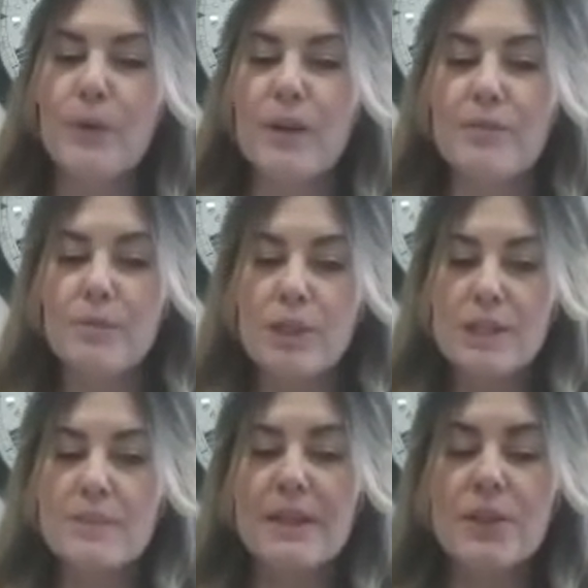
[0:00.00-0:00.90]
Just
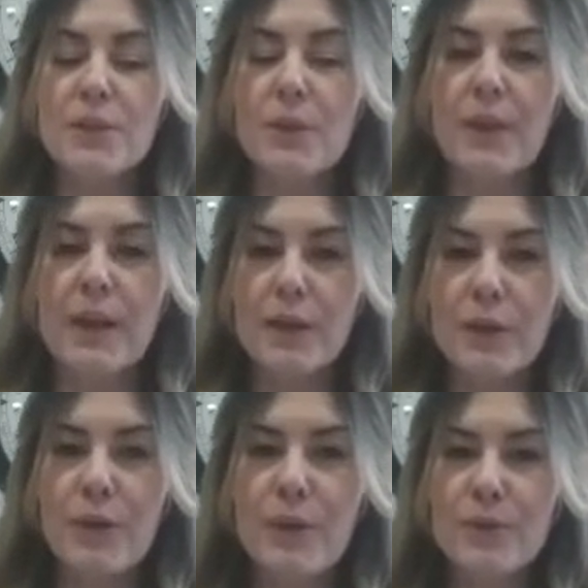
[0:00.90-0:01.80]
make sure that
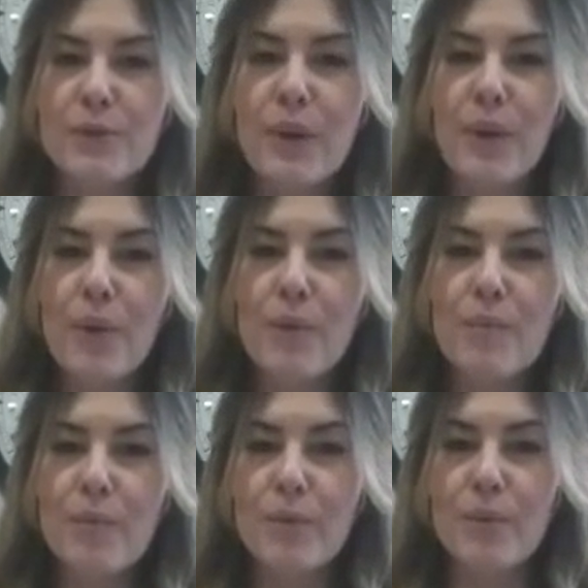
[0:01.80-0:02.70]
you roll the
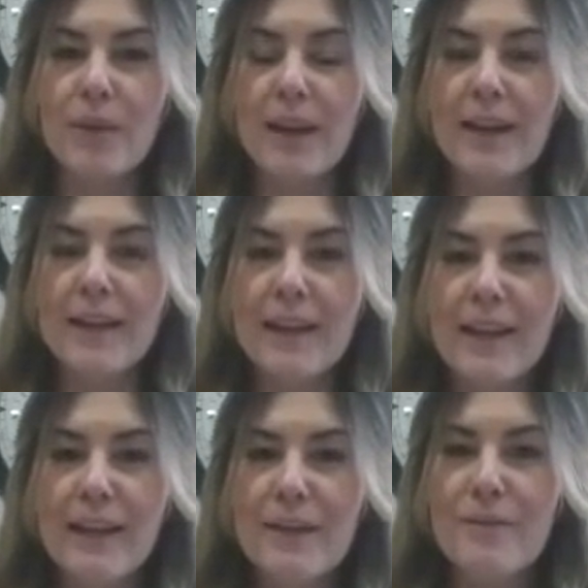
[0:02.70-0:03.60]
ball and
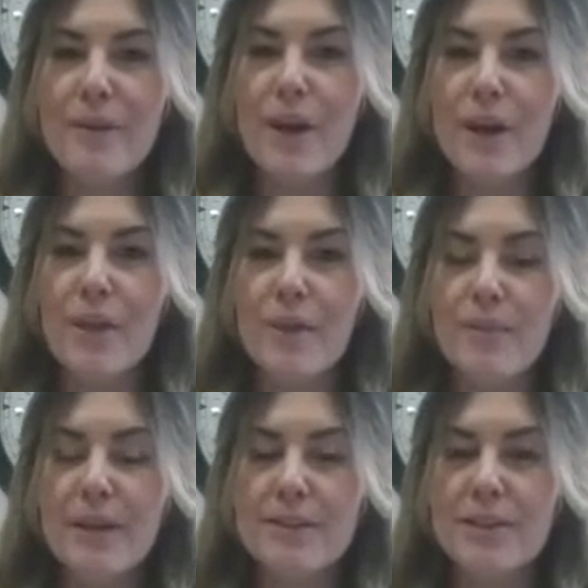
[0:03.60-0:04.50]
leave the
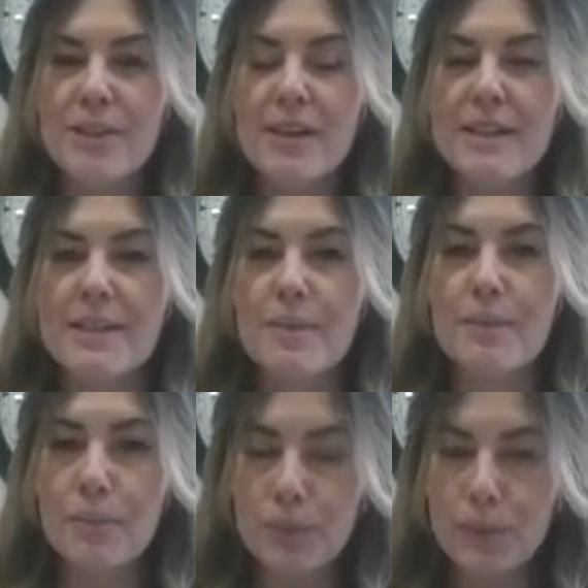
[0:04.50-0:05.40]
mixture as a
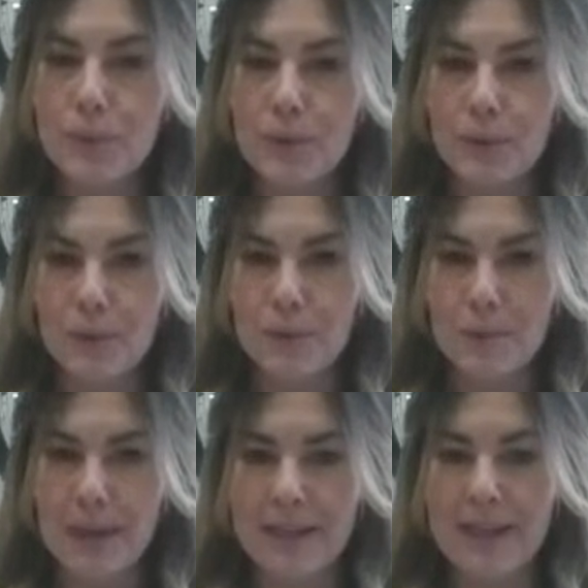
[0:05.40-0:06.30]
ball on your
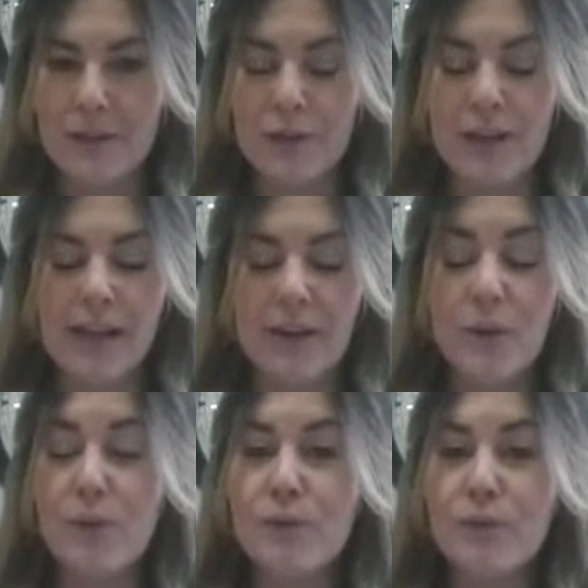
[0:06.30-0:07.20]
baking tray and not
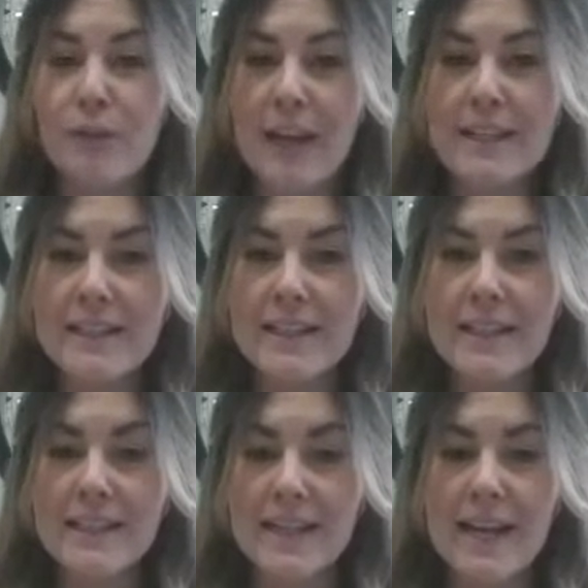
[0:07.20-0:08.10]
flatten it
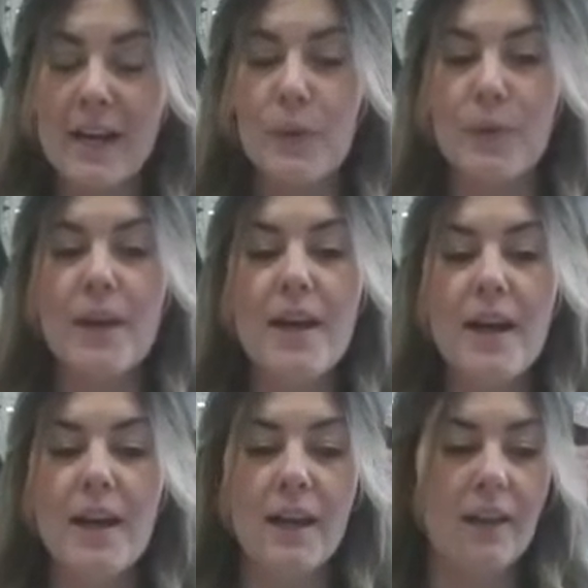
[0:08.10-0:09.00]
down
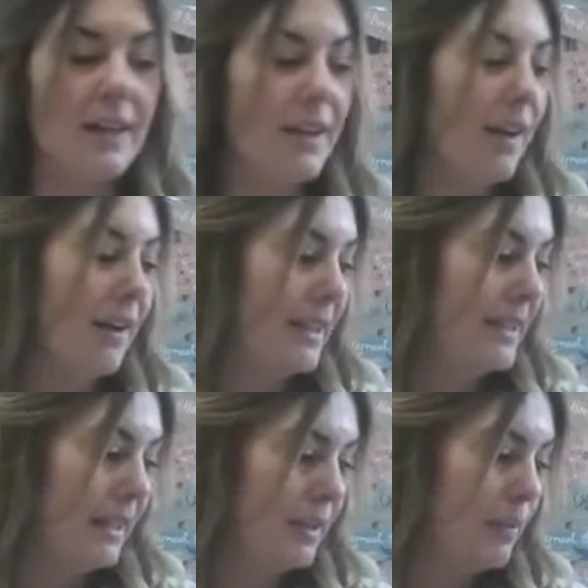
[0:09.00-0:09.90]
like I
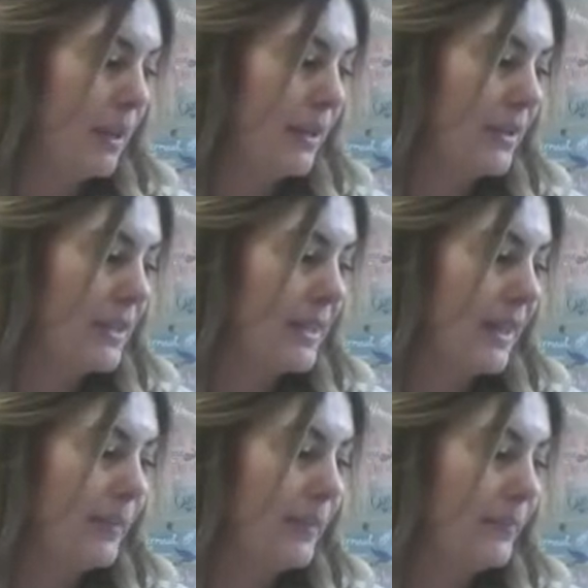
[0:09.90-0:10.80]
did, because
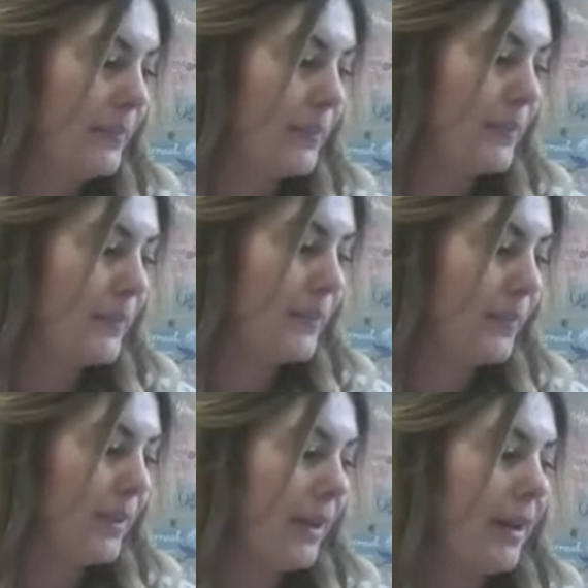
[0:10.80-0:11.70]

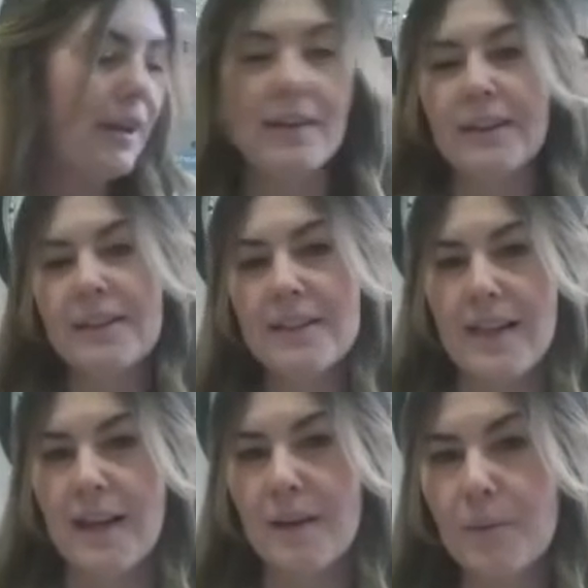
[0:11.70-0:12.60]
like I say,
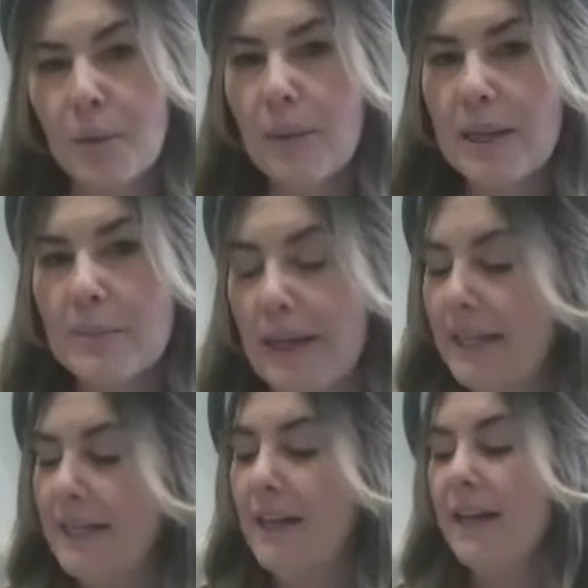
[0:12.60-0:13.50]
I'm not the best
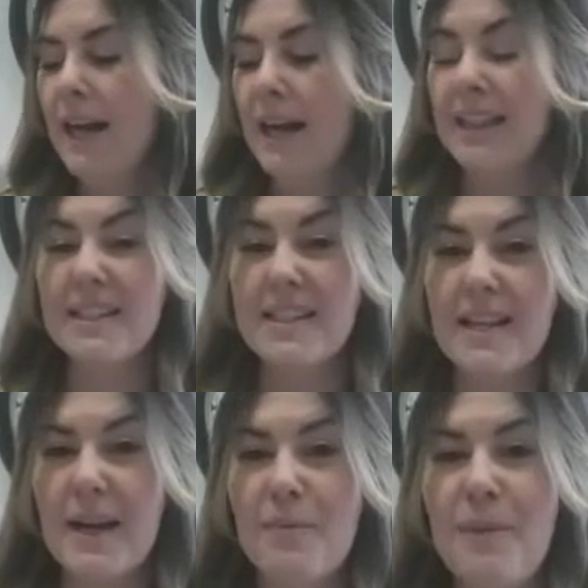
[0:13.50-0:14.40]
baker, and this is how
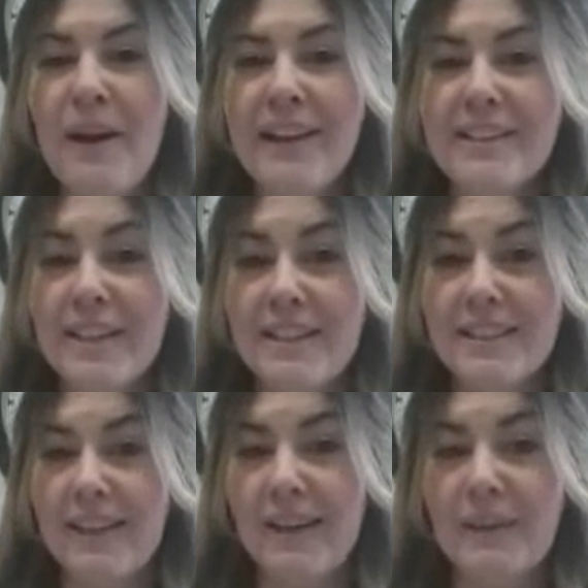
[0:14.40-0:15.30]
mine turned
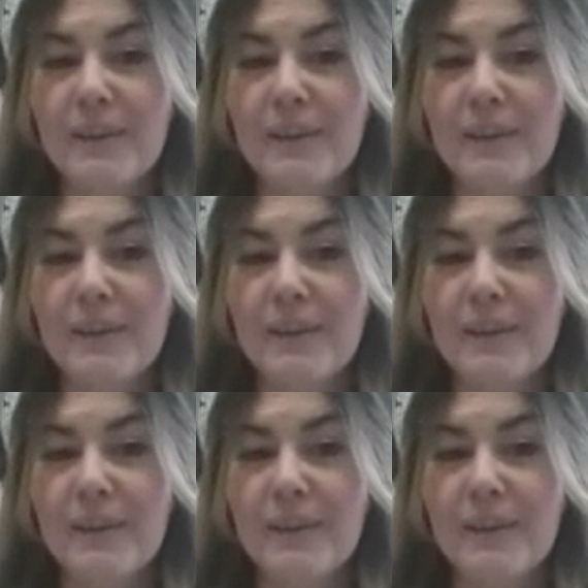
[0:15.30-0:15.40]
out.